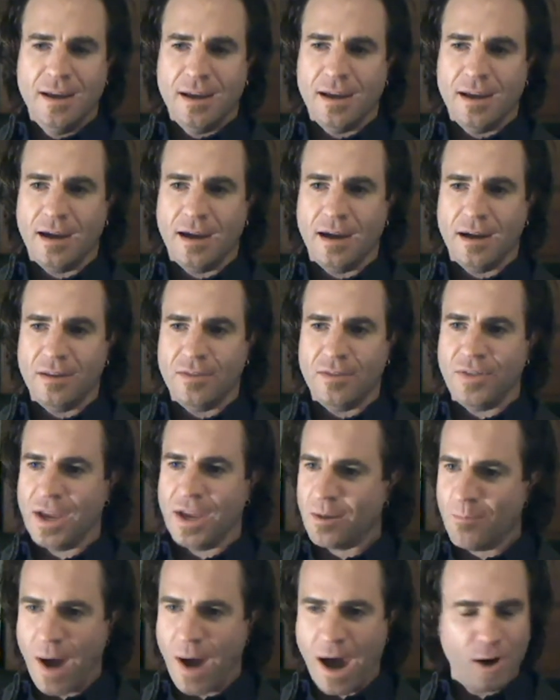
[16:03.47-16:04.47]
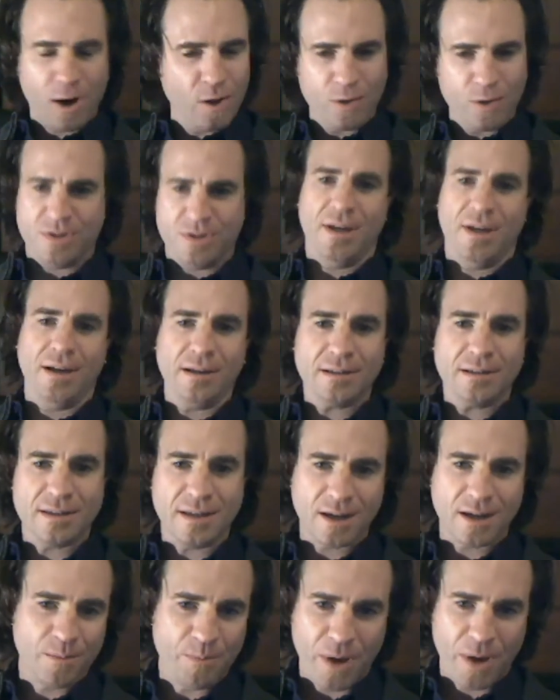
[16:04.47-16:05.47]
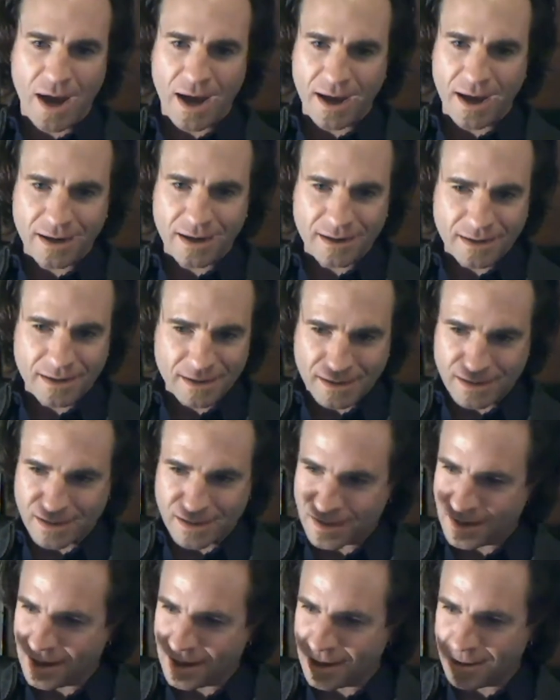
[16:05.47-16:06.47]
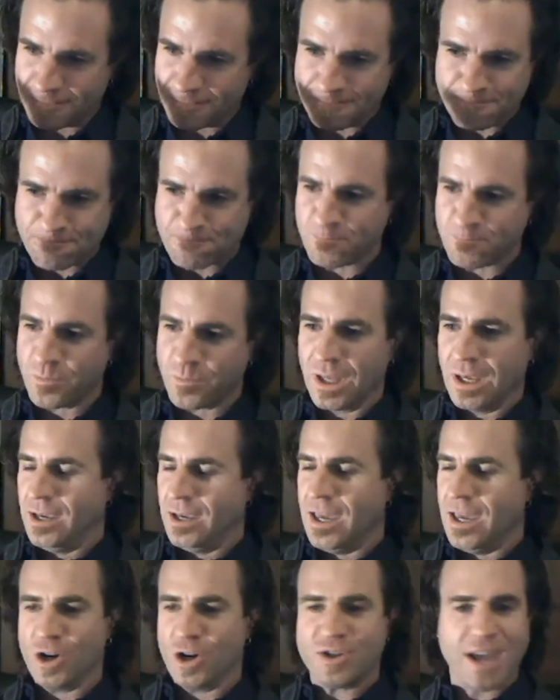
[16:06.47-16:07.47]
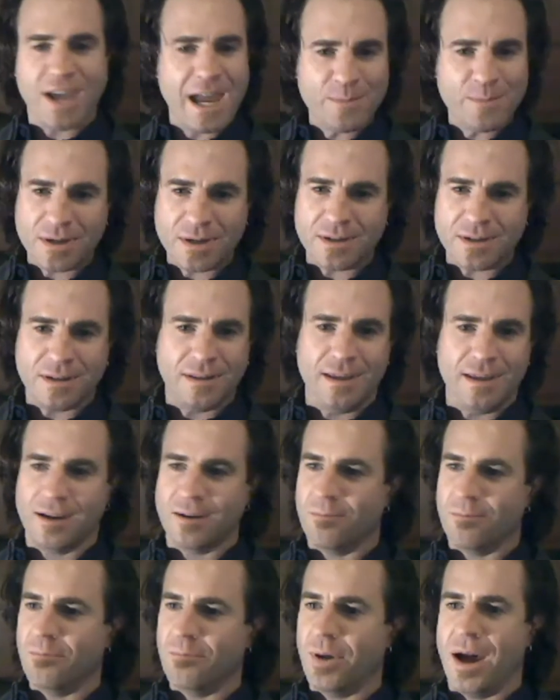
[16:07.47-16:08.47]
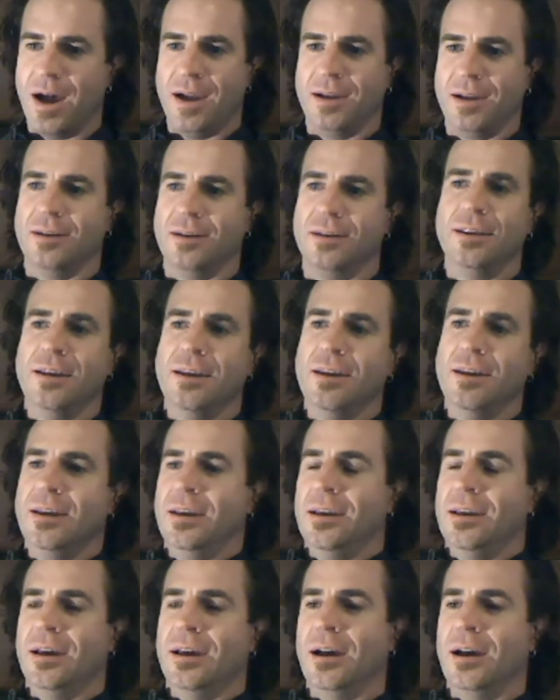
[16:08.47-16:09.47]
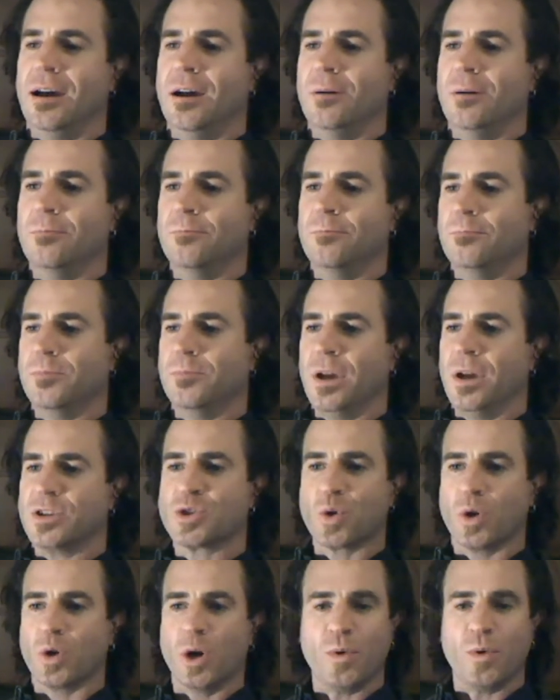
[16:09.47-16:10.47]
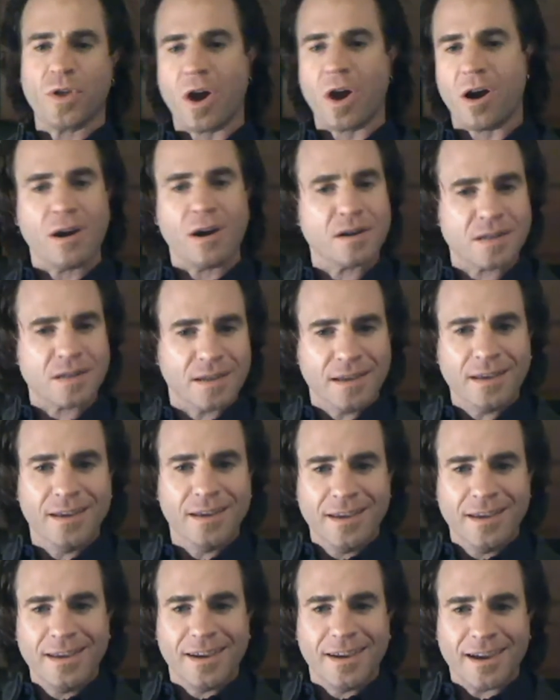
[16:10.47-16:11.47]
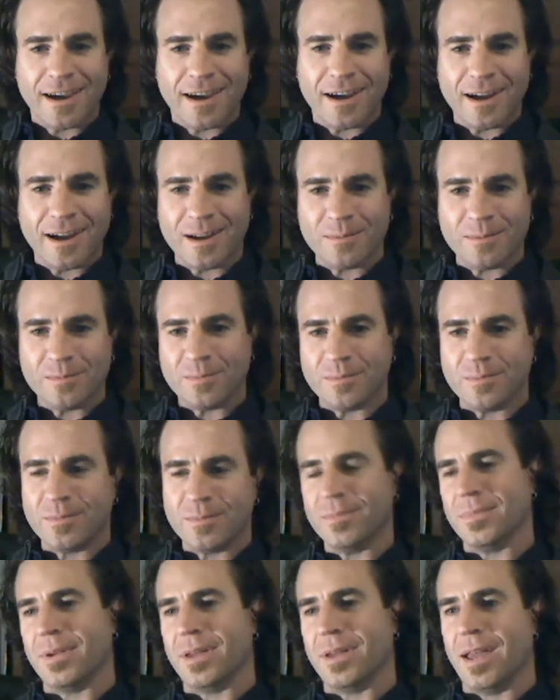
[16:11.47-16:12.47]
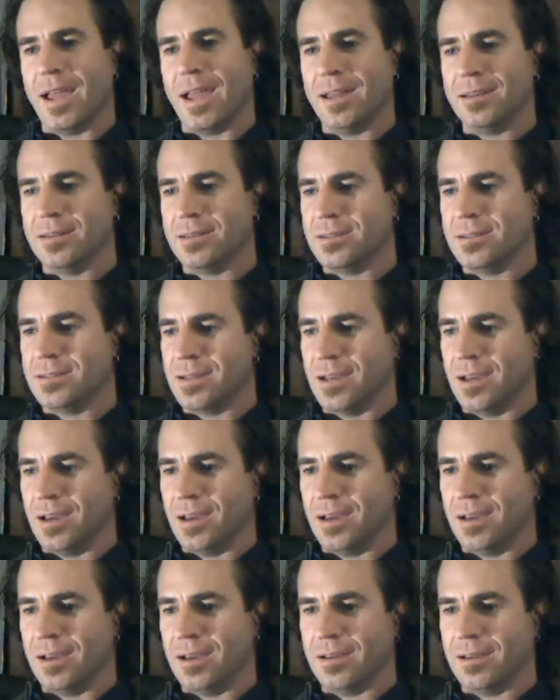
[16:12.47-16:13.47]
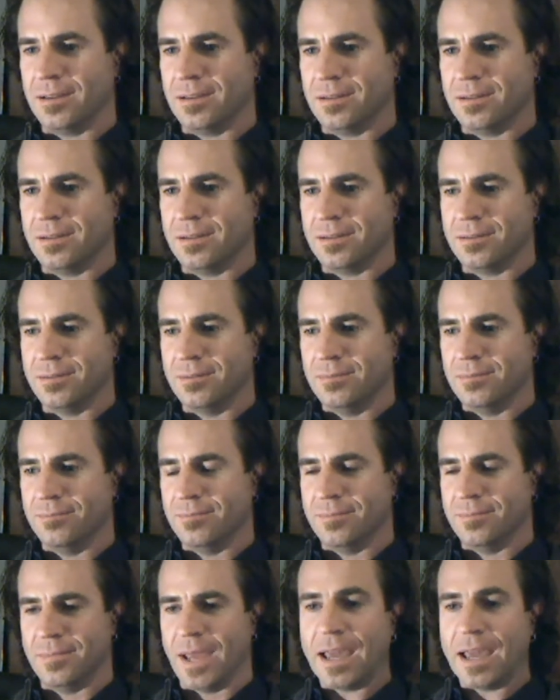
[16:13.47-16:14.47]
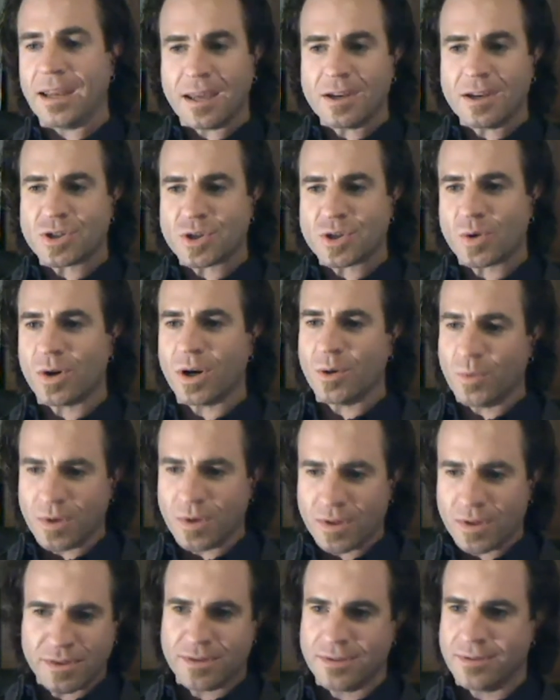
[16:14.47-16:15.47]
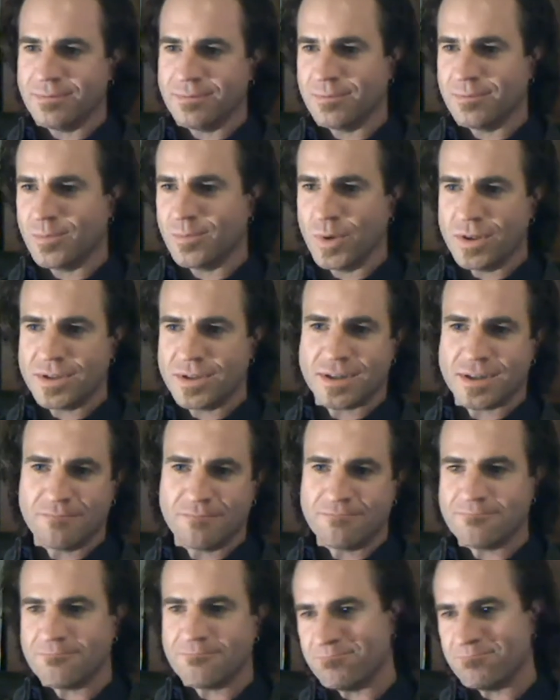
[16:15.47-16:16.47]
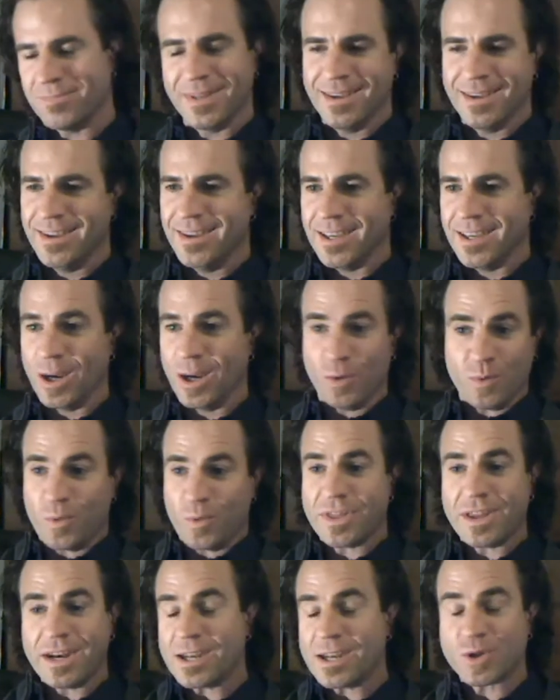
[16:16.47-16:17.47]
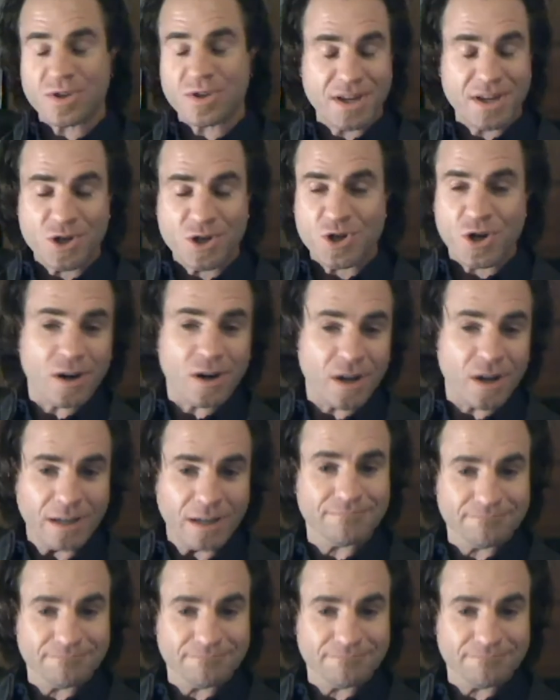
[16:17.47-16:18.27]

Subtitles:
they combine all those things. They combine entertainment. They combine a story with heart, and a story with some, with an interesting journey.